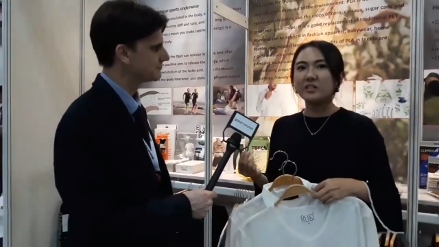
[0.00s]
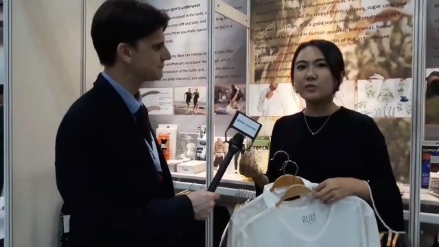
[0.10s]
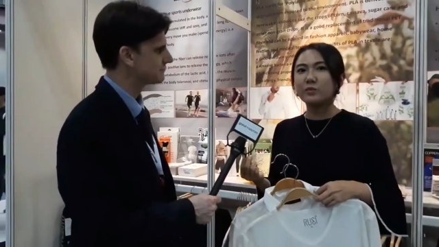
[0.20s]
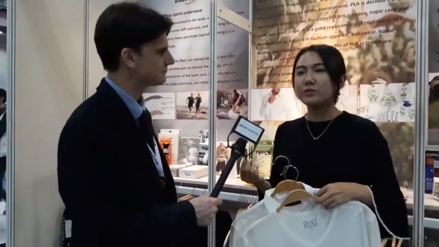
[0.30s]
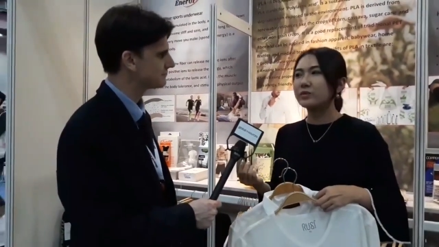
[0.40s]

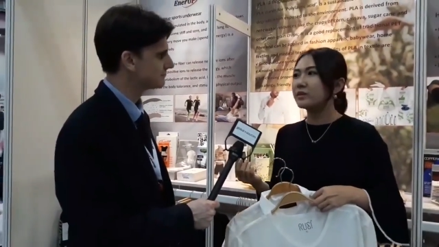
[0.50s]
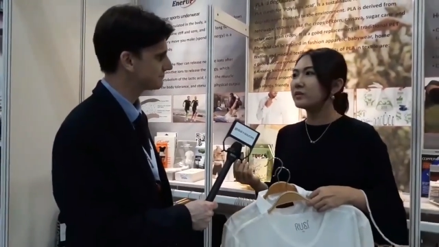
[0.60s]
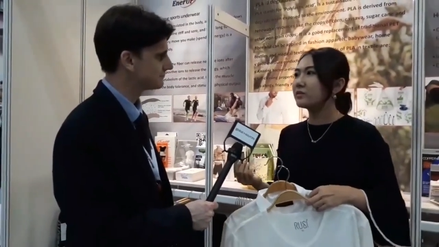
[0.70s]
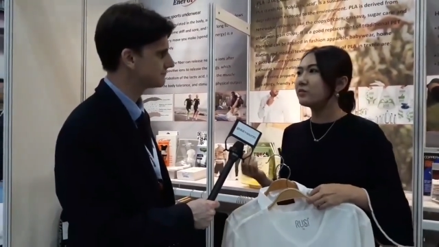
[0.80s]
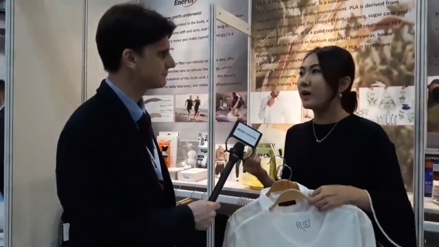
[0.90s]
Speaker 1: is
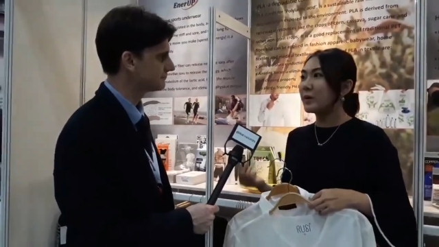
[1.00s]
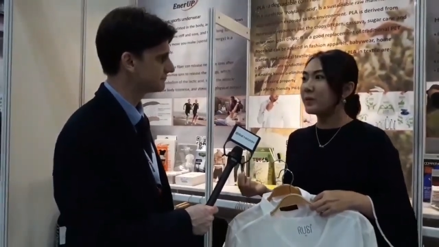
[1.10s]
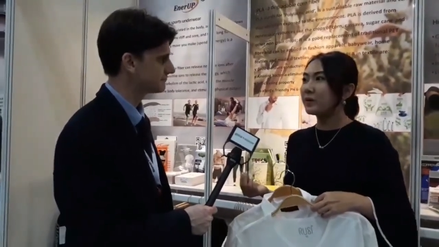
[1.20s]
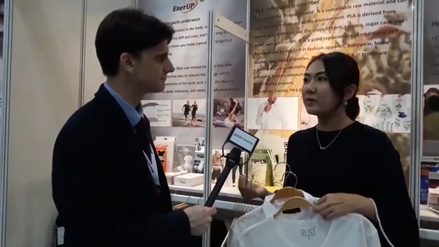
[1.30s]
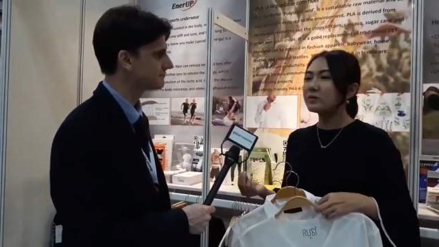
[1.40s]
within the
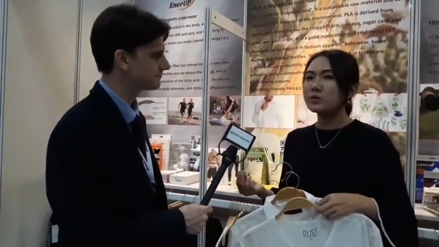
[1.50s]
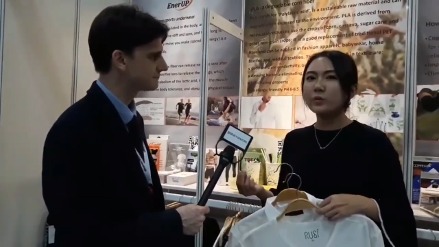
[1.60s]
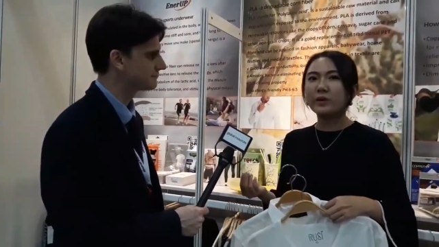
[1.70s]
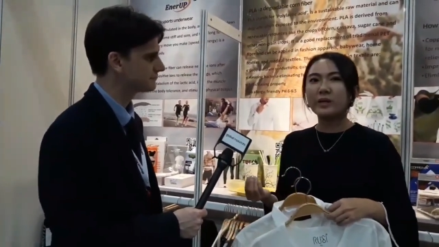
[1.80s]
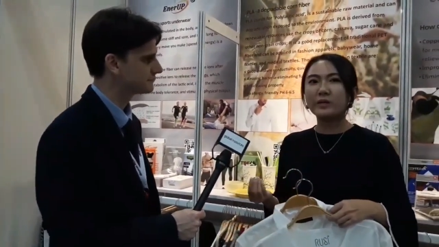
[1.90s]
fiber,
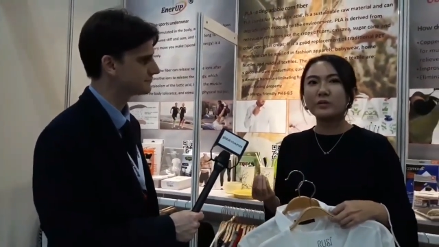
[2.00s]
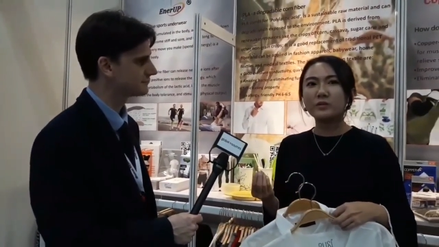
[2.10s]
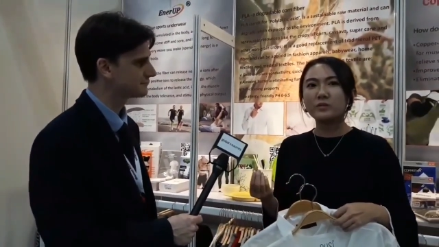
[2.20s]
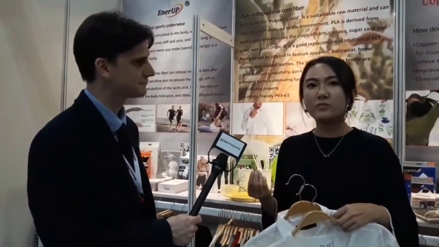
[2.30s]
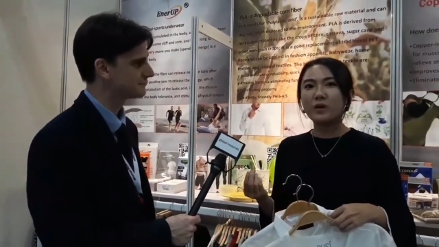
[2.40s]
so we can use
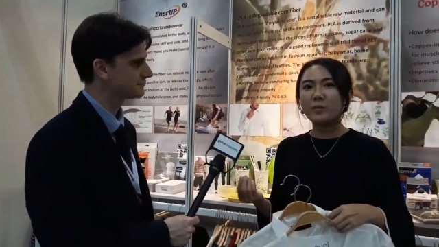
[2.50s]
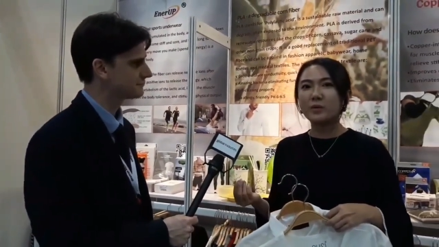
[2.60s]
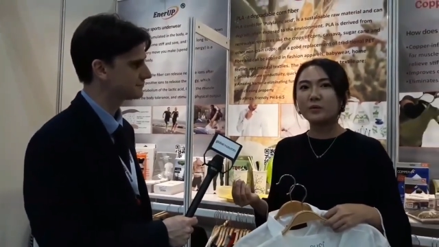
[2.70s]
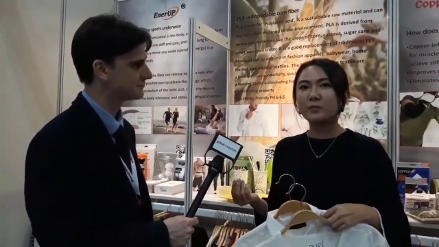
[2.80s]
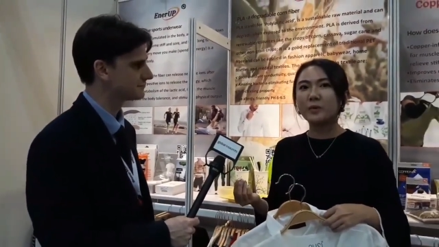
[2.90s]
this
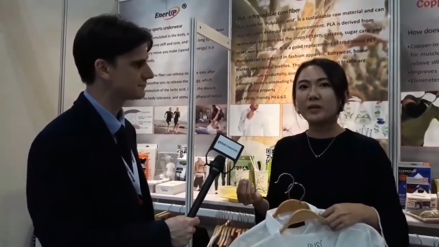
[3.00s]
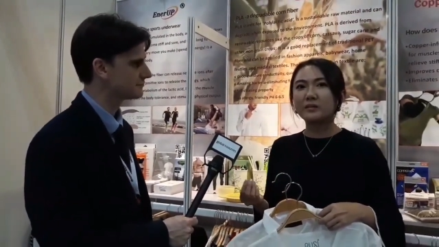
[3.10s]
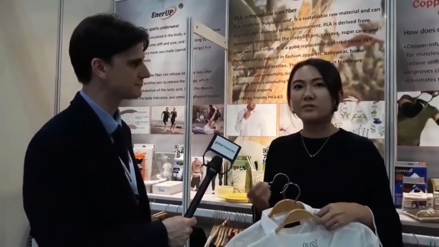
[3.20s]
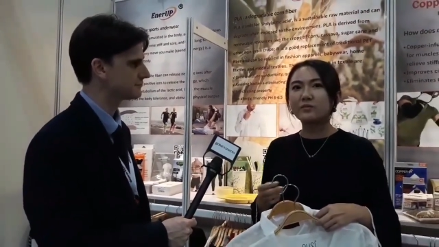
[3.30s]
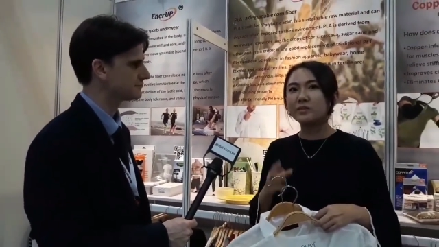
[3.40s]
fiber to make
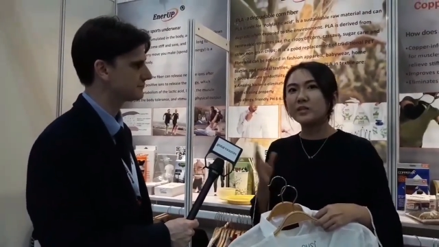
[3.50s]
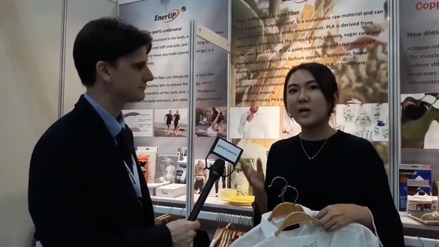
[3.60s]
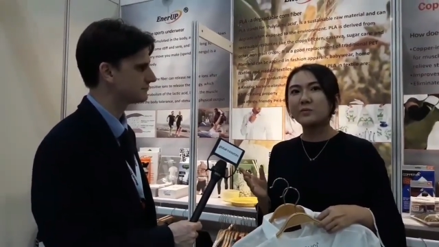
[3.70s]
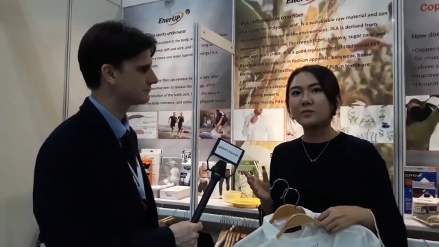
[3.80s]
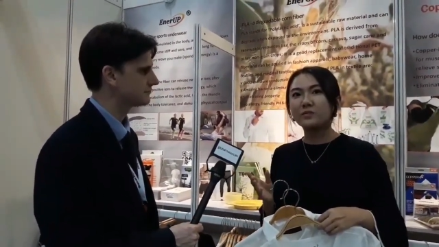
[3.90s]
different
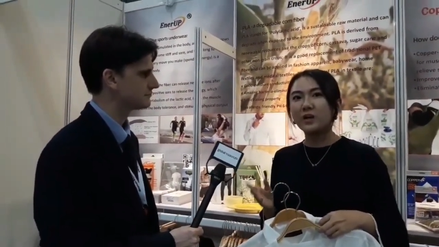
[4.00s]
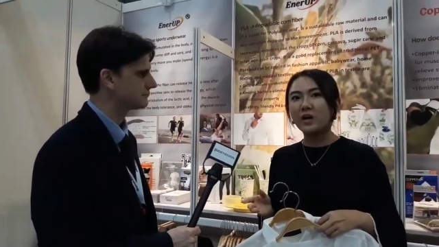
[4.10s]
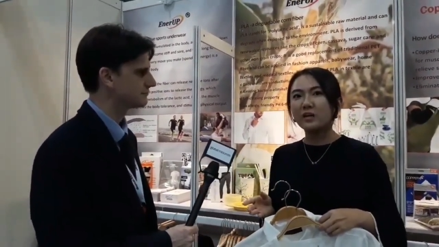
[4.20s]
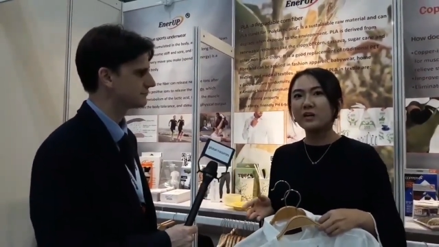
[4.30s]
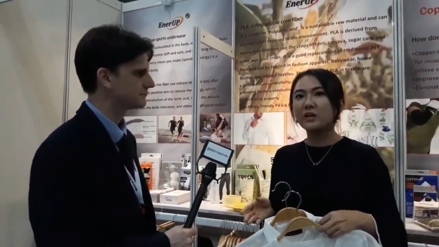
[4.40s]
types of
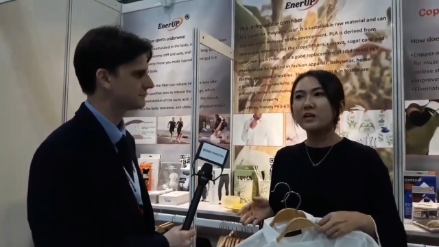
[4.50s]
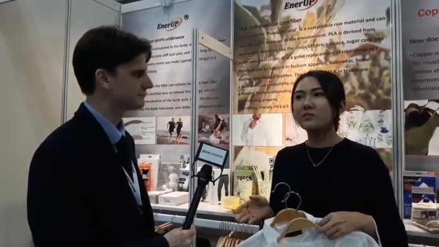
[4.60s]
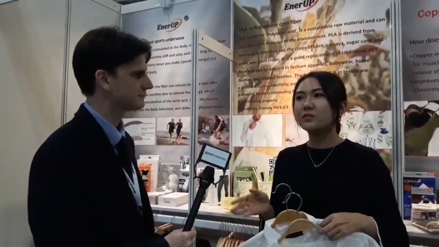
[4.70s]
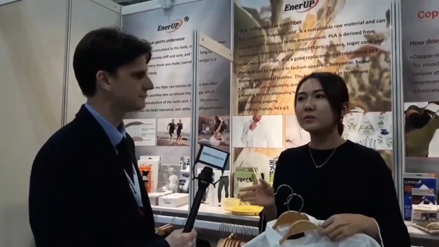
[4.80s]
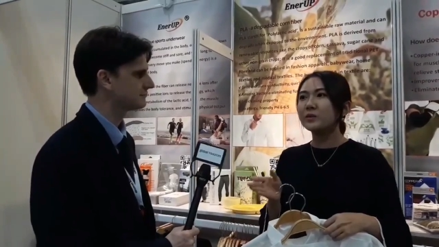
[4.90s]
yarn,
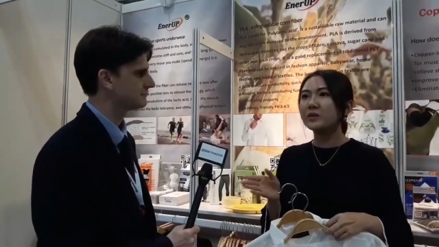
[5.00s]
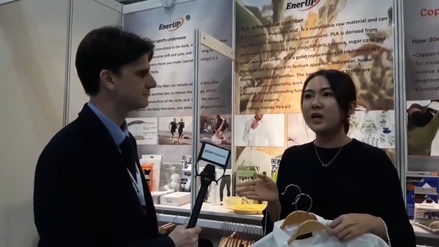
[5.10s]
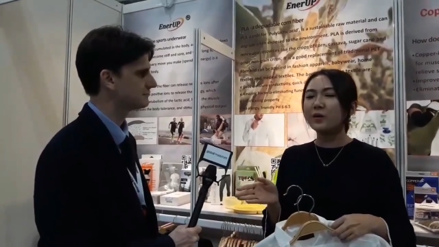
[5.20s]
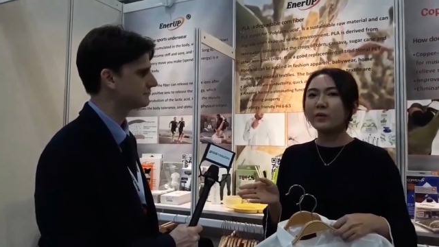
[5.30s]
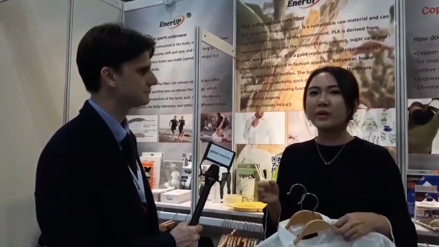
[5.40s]
and from the
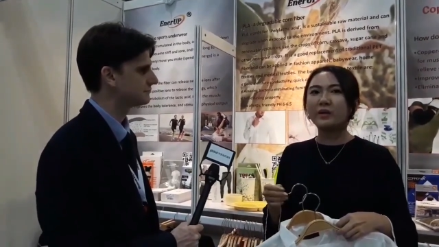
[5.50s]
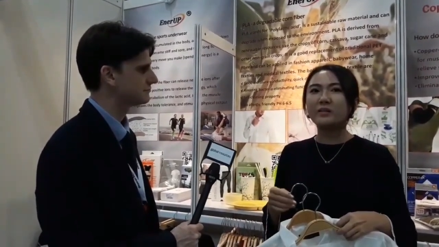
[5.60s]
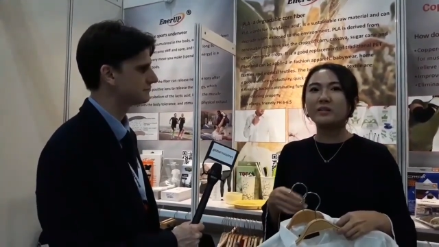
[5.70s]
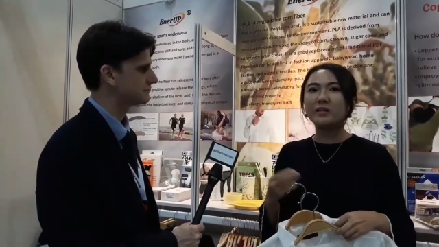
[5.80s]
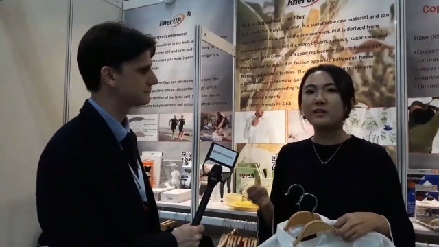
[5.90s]
yarn we can
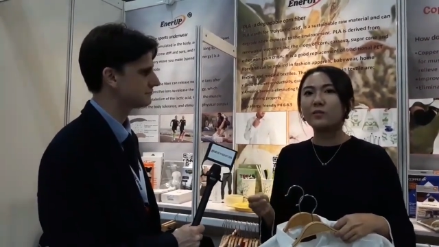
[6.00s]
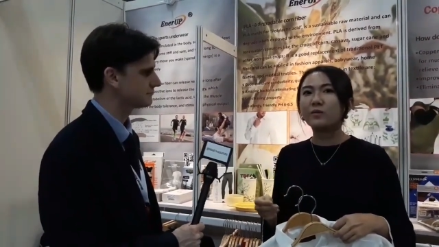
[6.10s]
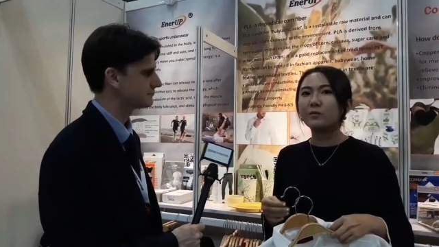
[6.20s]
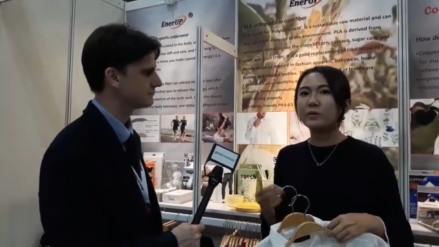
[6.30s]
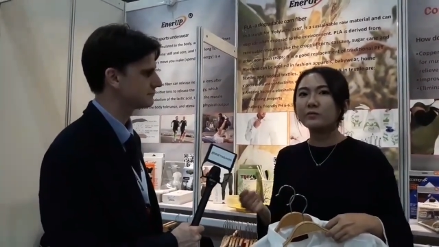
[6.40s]
knit
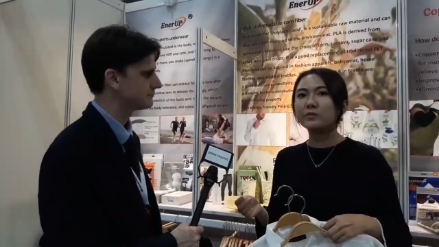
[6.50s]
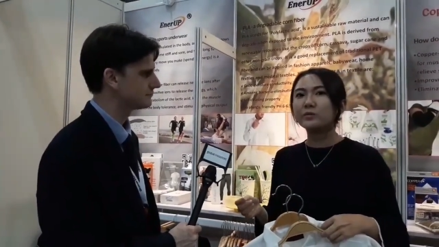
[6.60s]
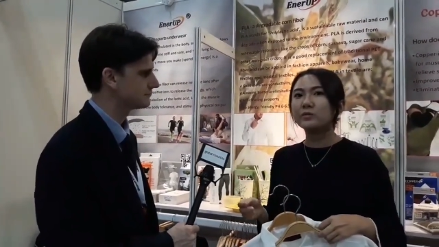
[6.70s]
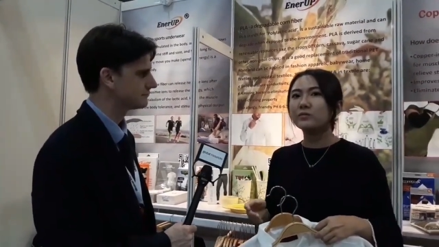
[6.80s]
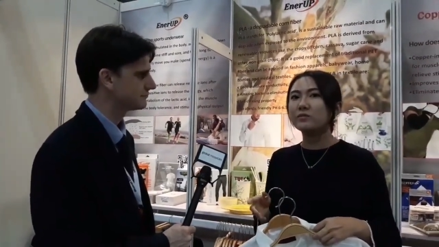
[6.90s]
or weave to
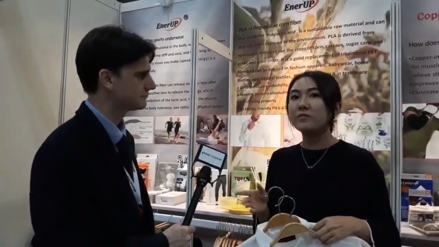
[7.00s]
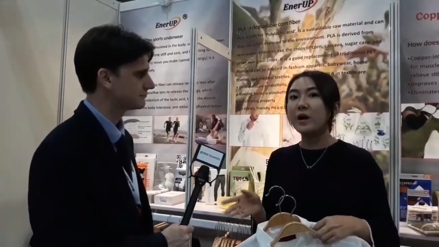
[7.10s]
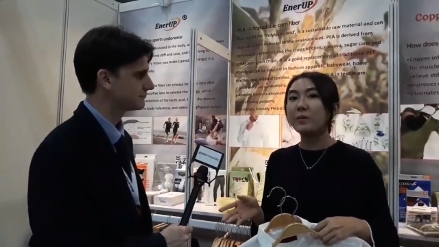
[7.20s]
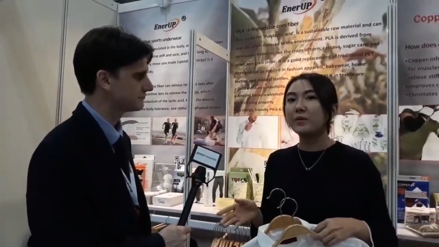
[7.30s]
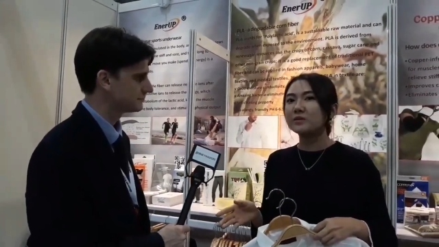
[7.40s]
different
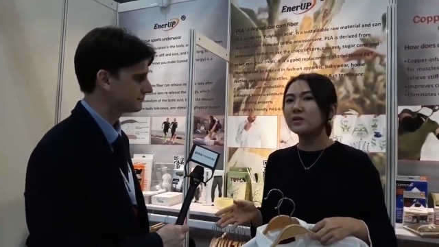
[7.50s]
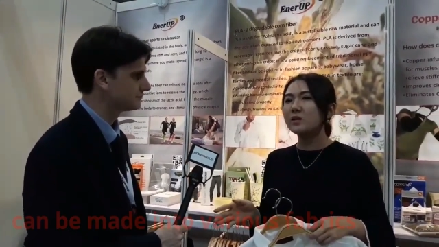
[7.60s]
fabrics.